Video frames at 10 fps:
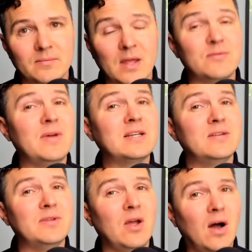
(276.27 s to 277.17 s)

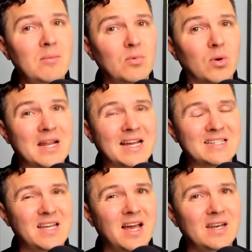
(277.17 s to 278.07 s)
effectively onboarding a
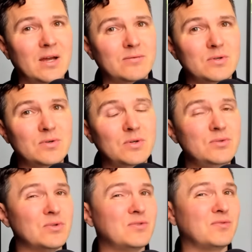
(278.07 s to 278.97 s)
ton of new
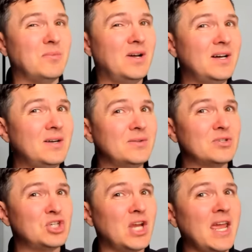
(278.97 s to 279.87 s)
users from other
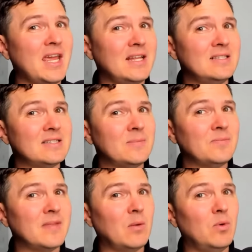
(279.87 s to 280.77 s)
chains
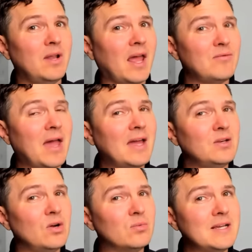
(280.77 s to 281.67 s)
that would have had
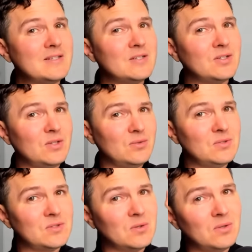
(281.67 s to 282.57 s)
no reason to
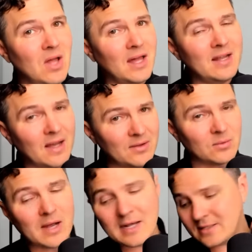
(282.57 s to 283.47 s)
use Solana
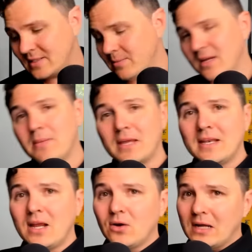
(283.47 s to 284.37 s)
otherwise, except coming in
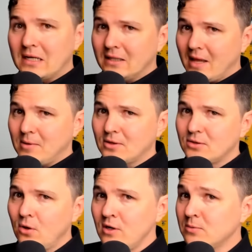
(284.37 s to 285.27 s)
here and claiming their
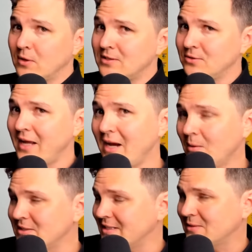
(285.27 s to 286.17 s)
tokens. Once you're there,
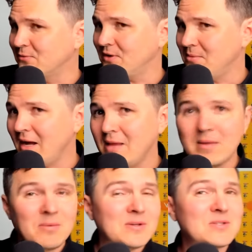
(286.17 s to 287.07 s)
once you get some free money,
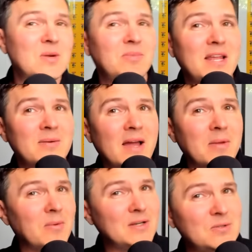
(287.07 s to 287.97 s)
maybe you want to start playing around,
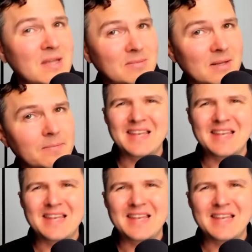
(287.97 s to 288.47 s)
maybe you want to do something.